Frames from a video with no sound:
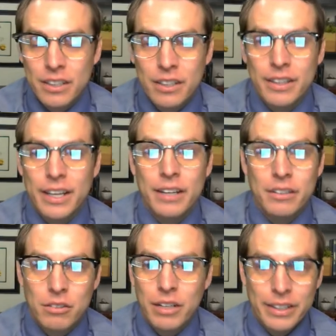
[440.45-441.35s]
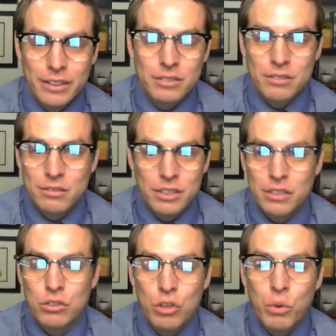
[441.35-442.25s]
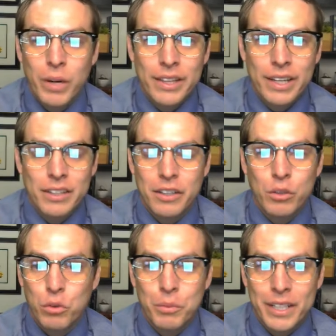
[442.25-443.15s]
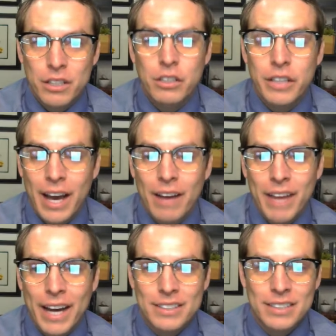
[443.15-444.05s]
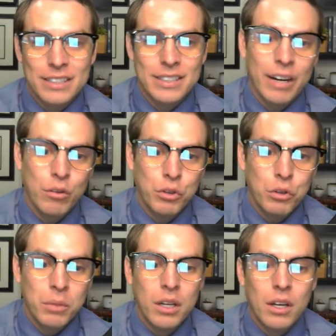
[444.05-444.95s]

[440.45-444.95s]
then great, there's no way that the other roommate could have accessed that room.